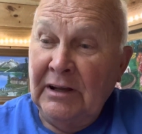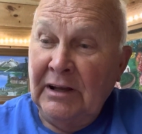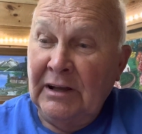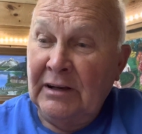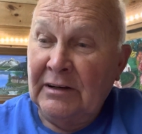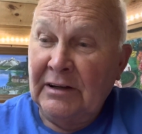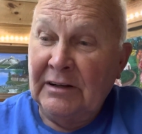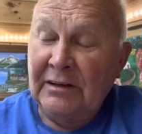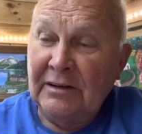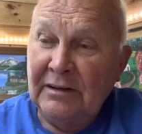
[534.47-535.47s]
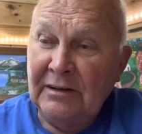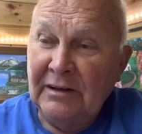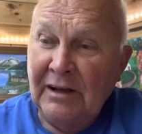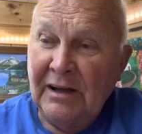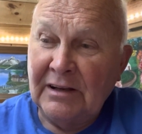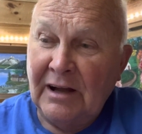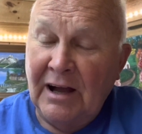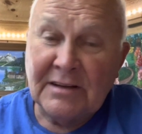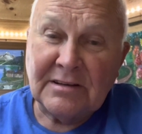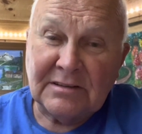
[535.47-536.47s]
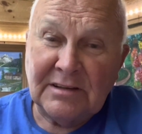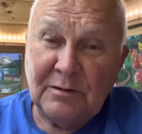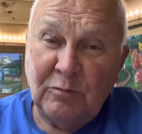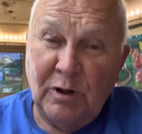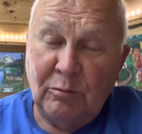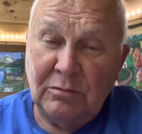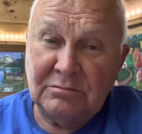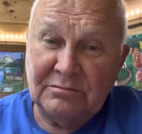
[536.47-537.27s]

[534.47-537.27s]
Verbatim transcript: And uh, Isaac said, Well,